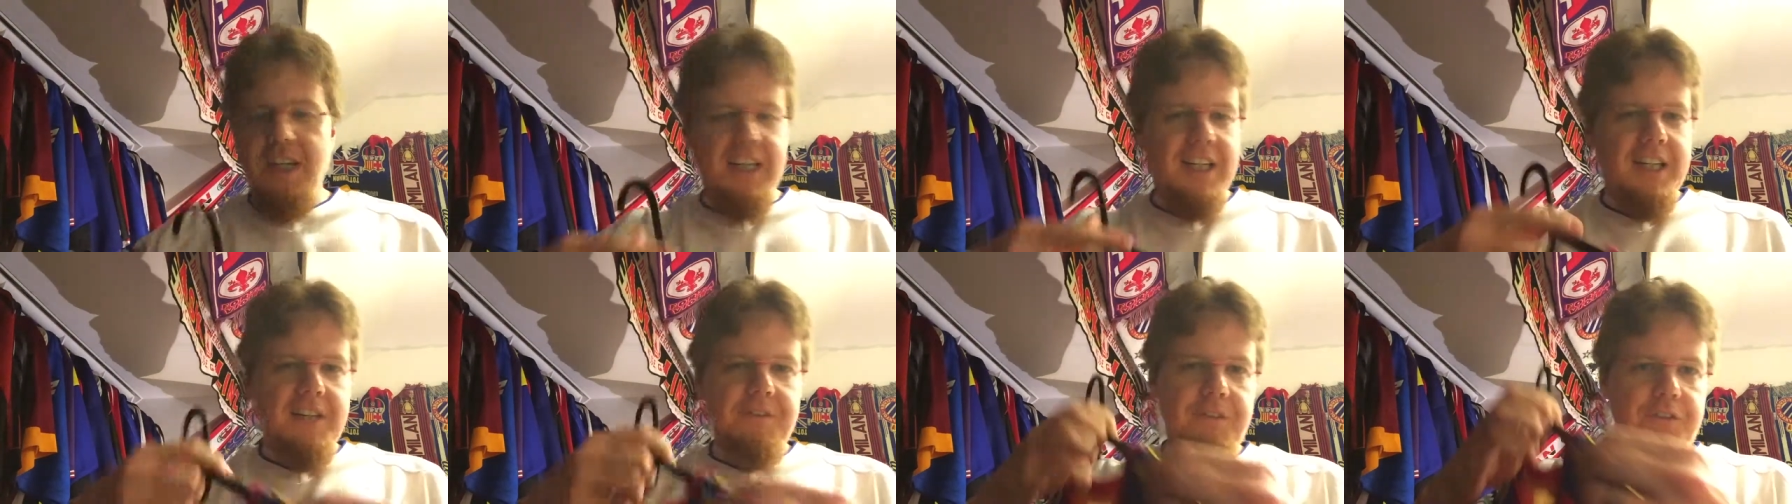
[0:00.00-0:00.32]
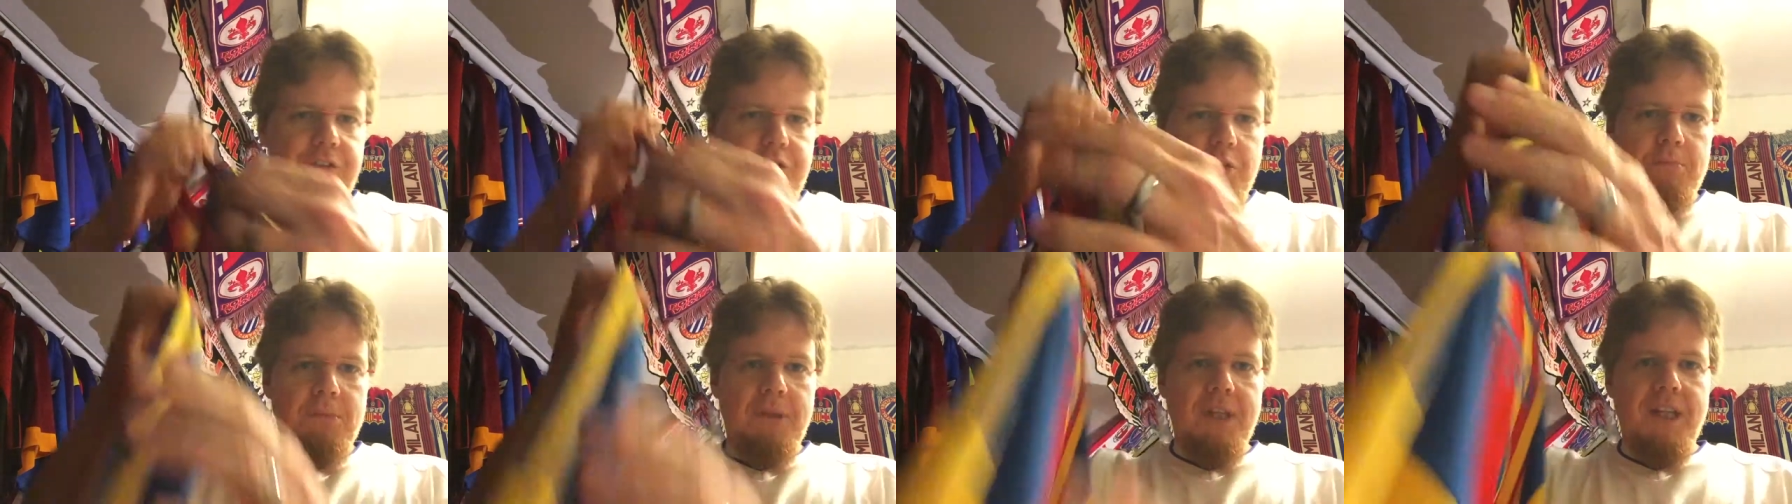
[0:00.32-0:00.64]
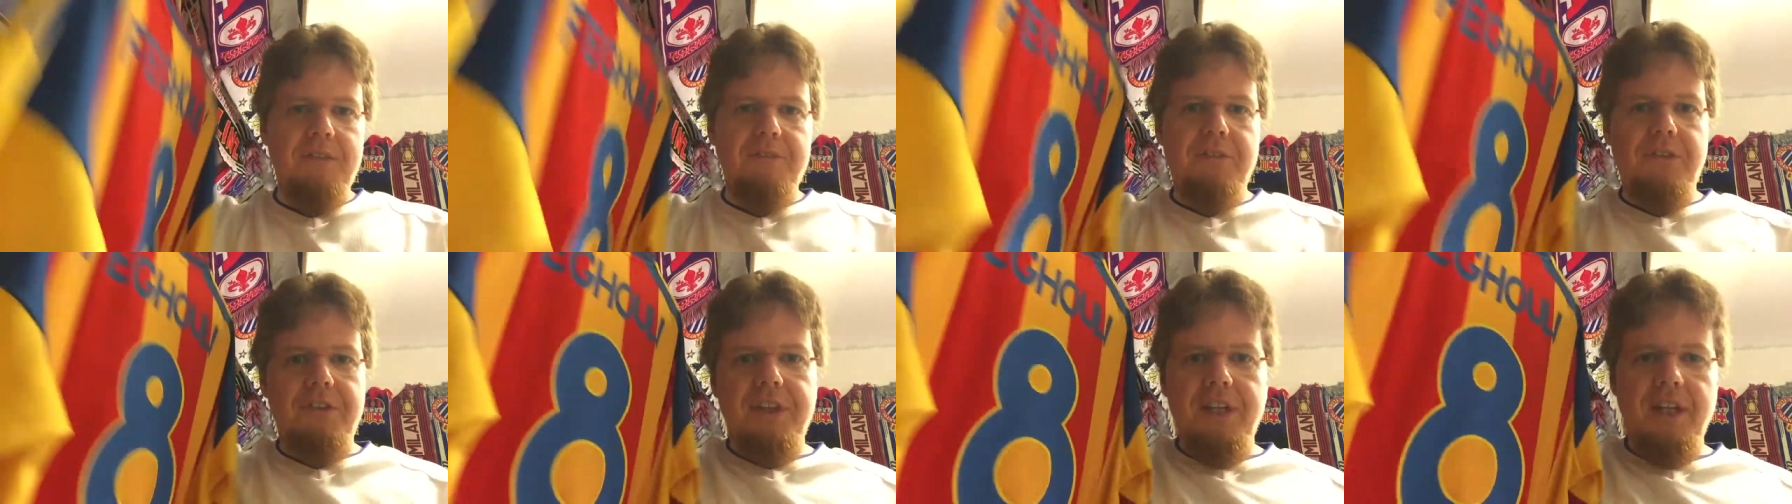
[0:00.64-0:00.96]
Even if you
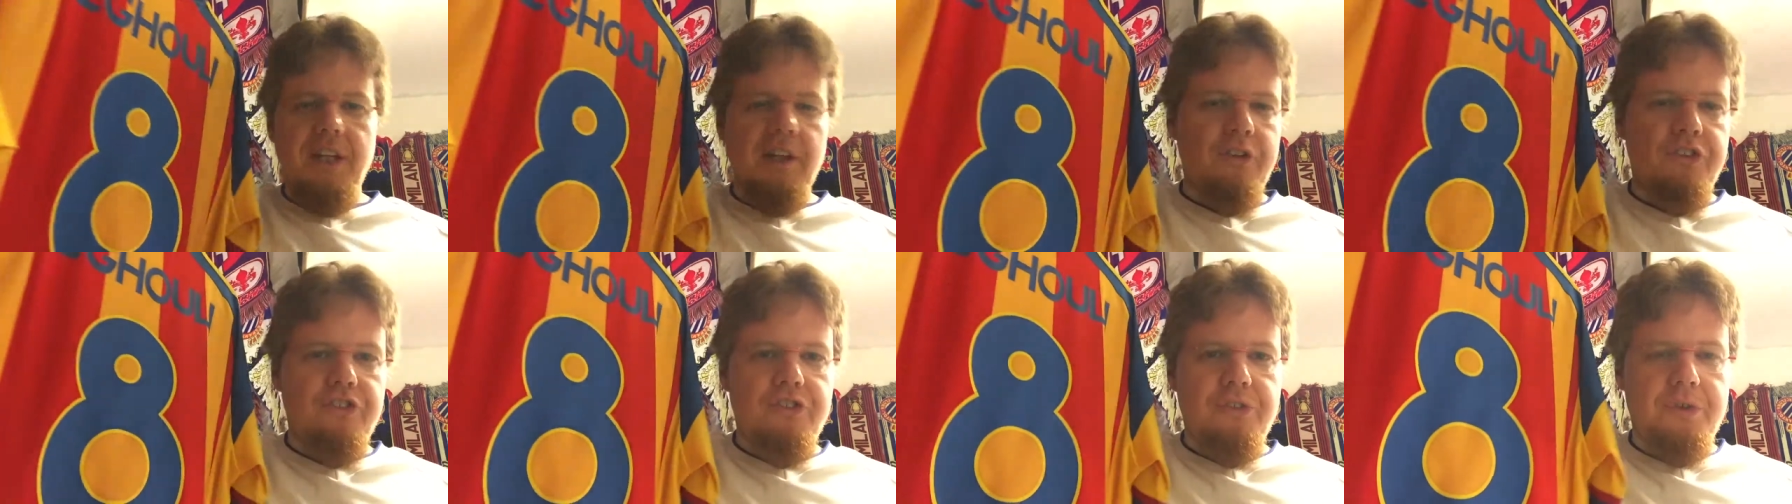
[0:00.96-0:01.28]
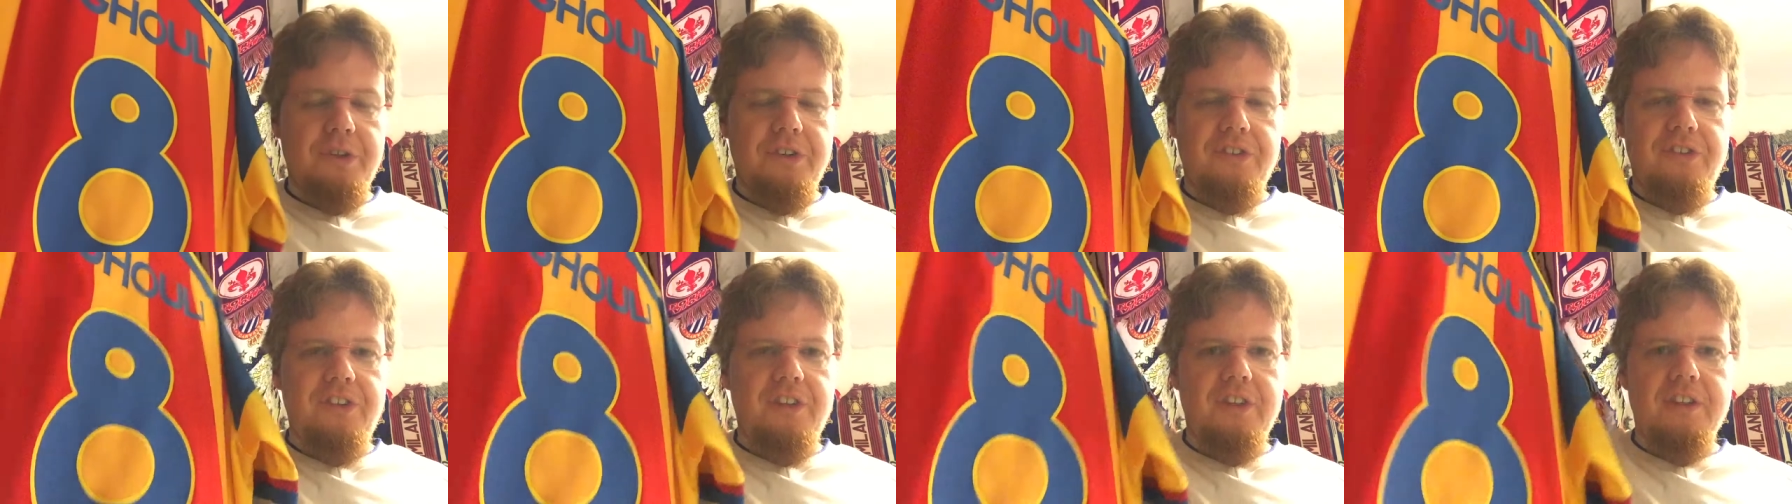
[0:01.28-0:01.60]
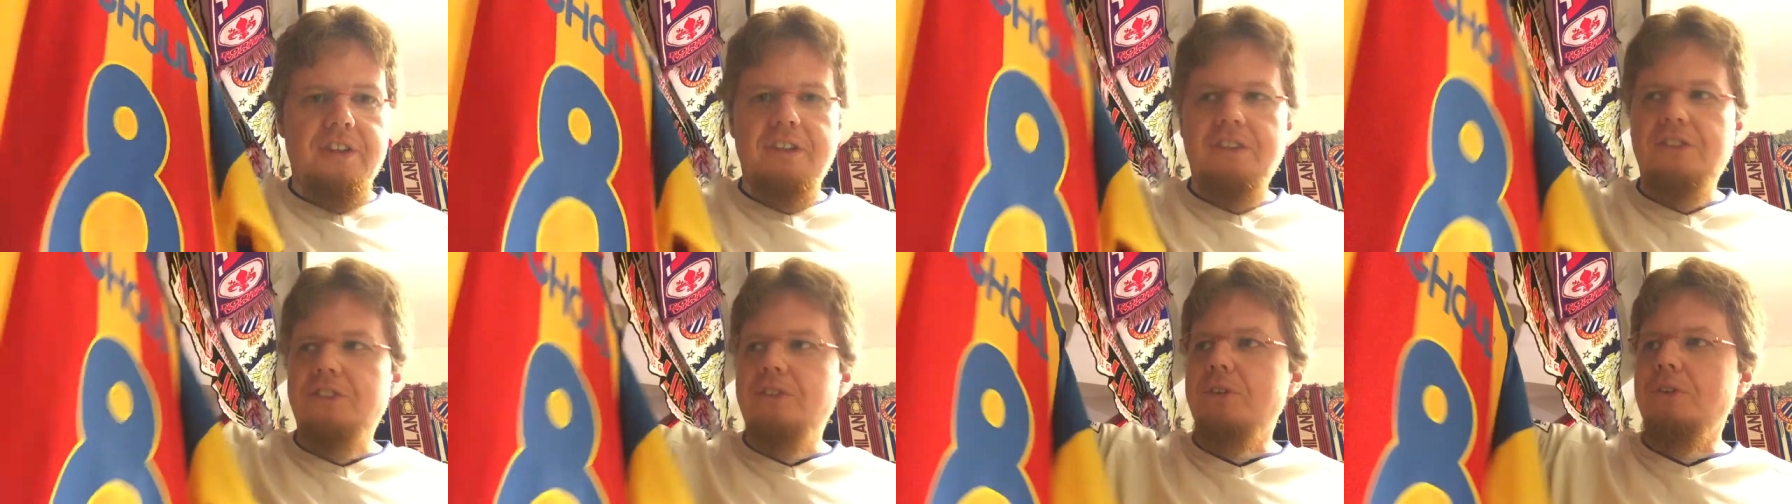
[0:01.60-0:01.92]
play with yellow shorts
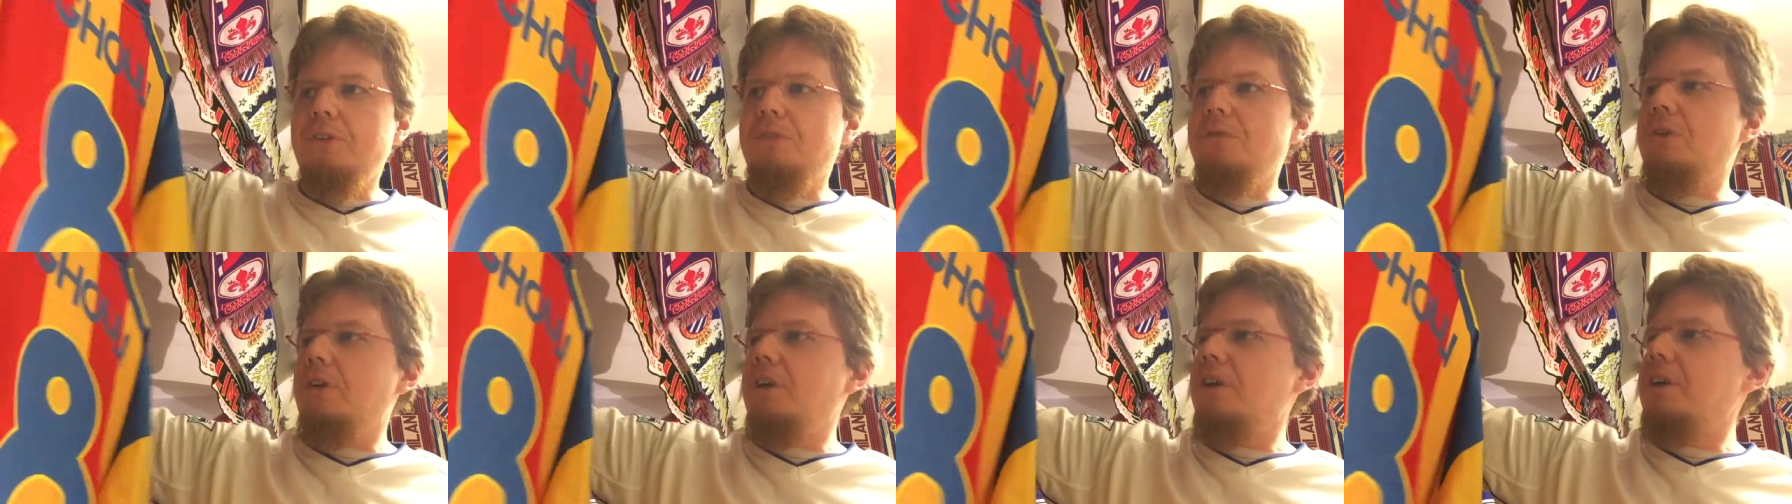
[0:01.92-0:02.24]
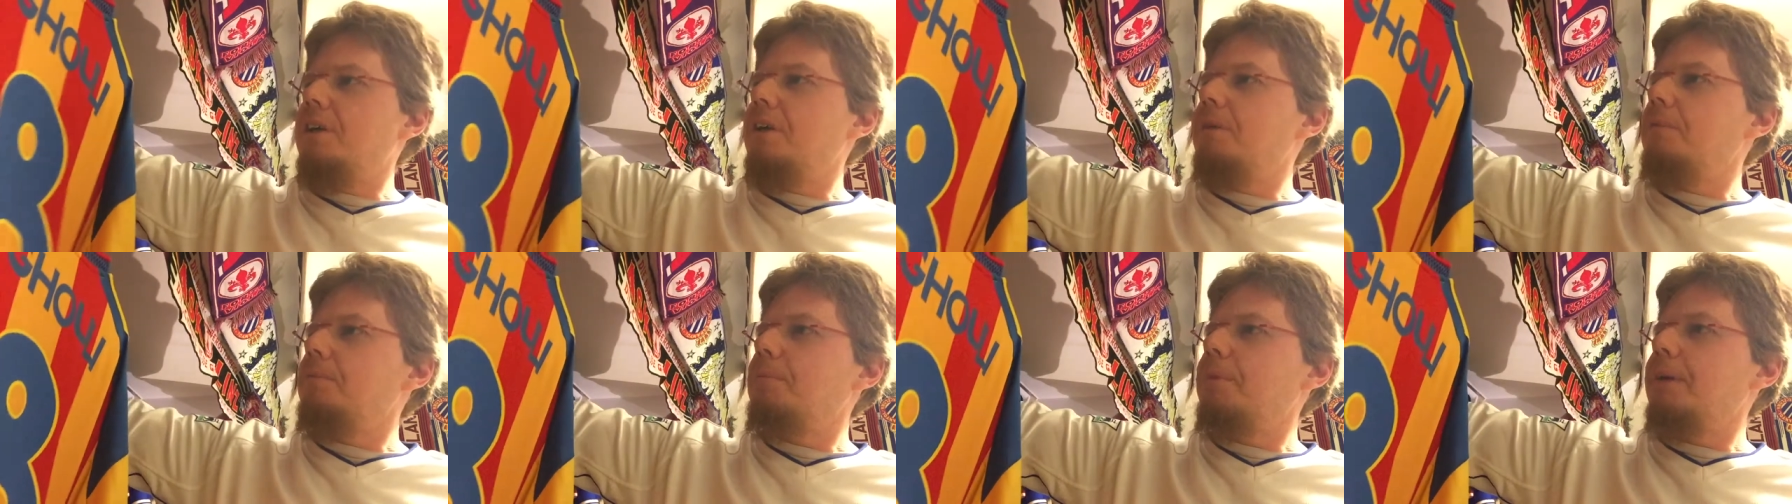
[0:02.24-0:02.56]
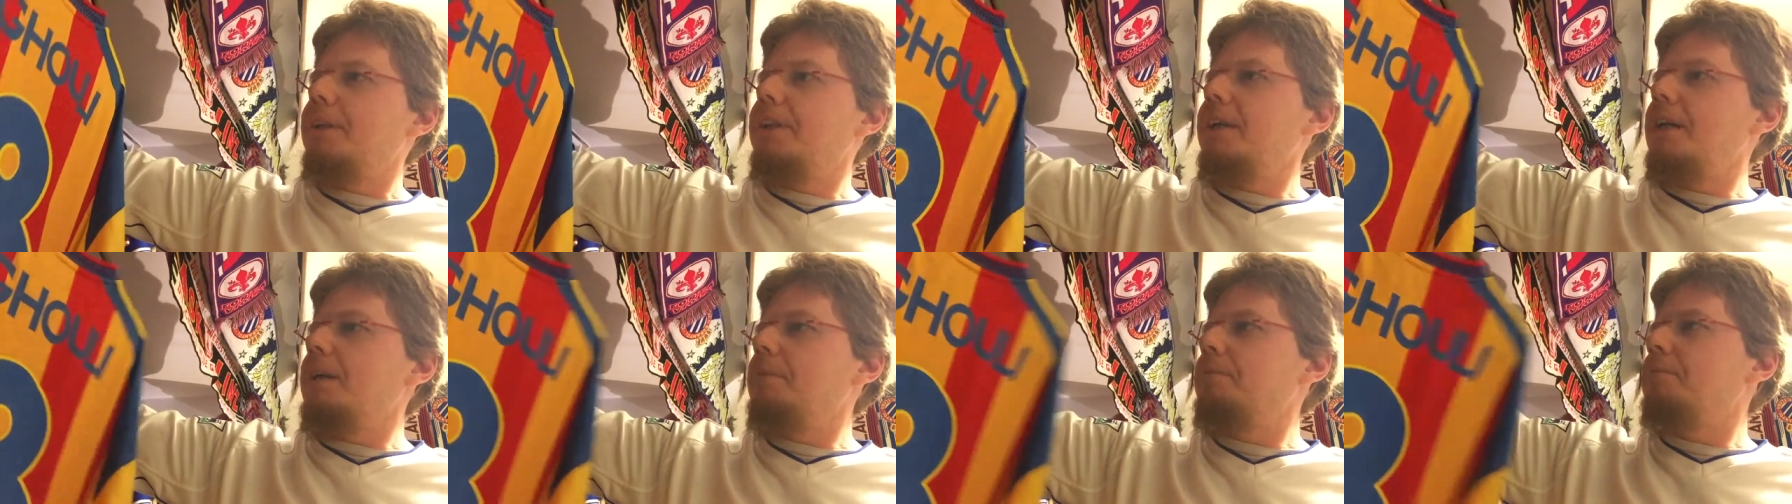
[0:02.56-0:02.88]
here, this could work.
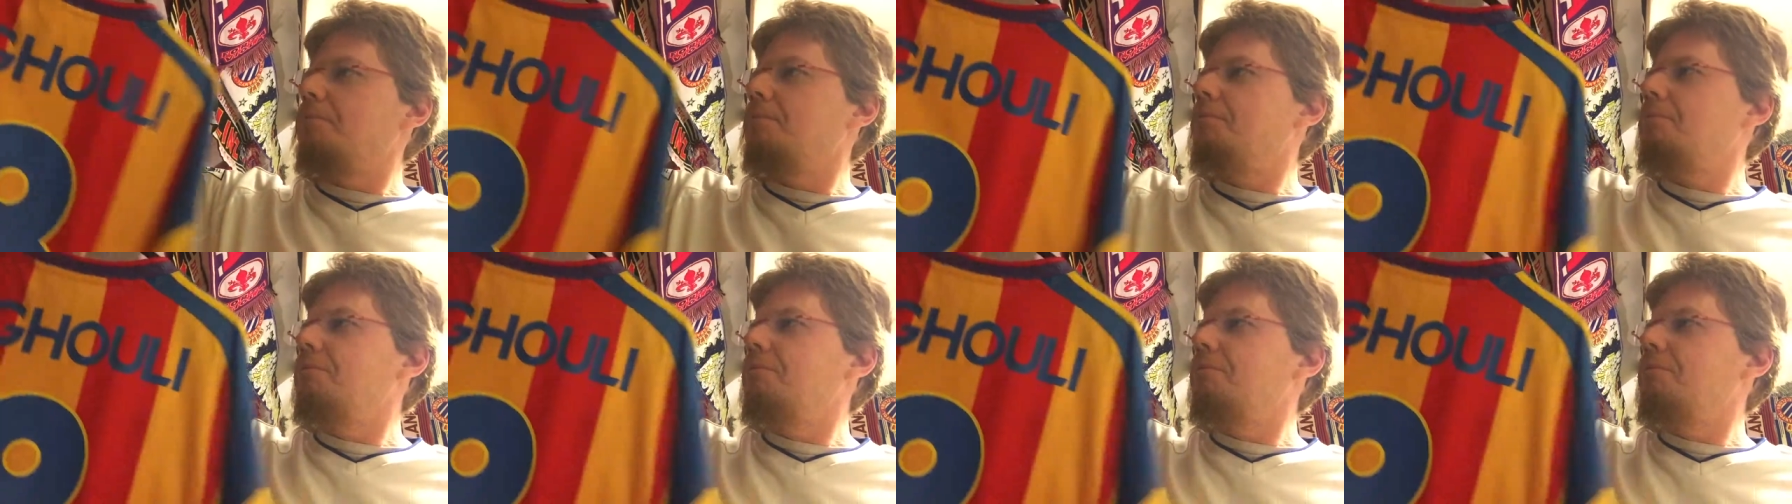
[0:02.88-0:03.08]
But yeah,